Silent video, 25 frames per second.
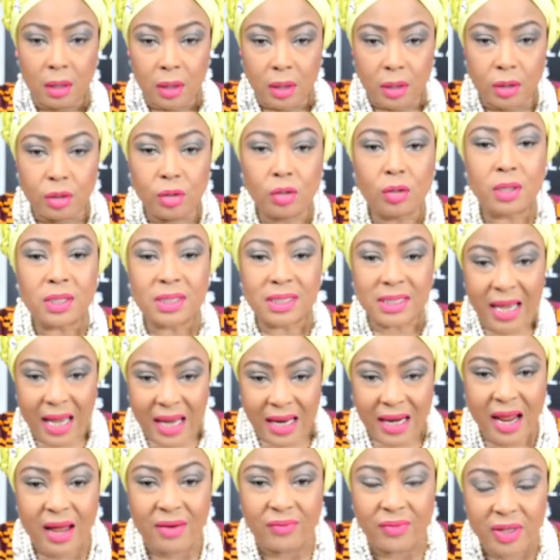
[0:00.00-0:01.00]
You're
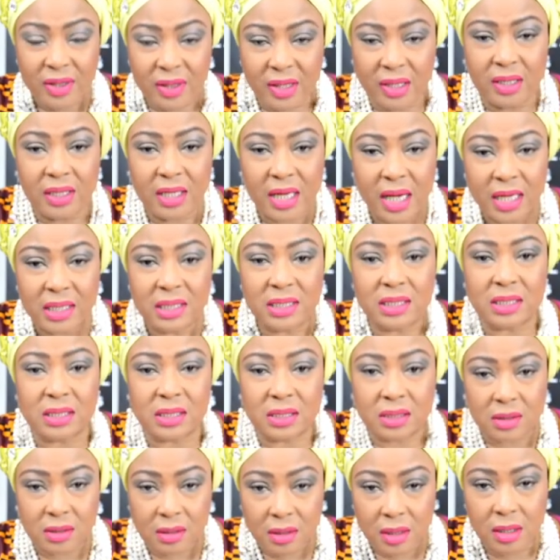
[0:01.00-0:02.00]
saying everything, yes,
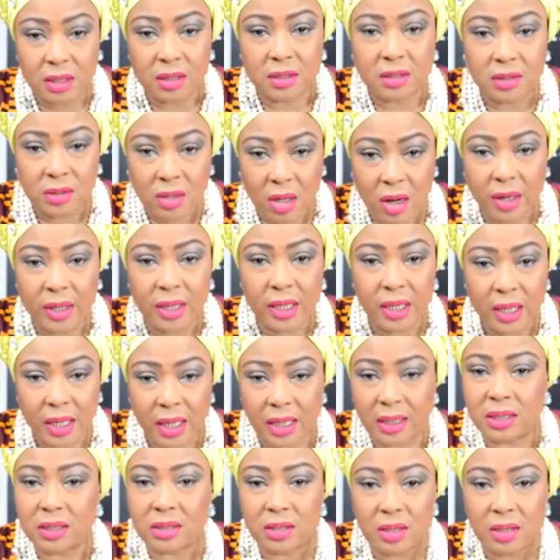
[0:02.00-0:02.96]
is is nodding and it's